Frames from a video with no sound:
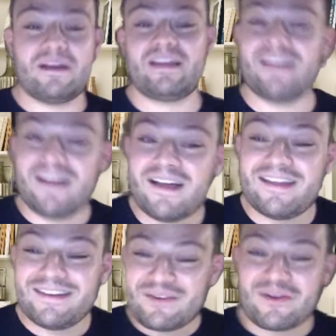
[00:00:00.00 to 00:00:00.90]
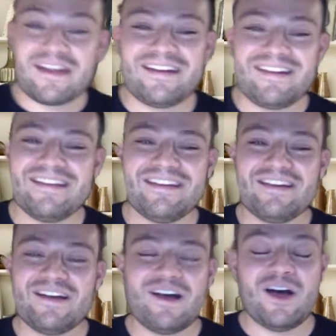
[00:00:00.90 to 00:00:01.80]
God, right?
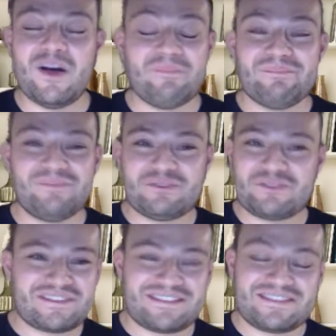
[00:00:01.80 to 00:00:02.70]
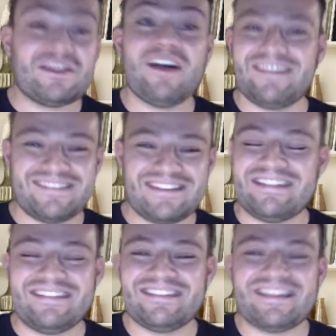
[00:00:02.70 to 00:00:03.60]
You're just stunned
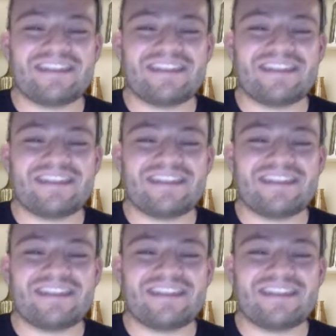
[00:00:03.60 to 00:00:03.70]
and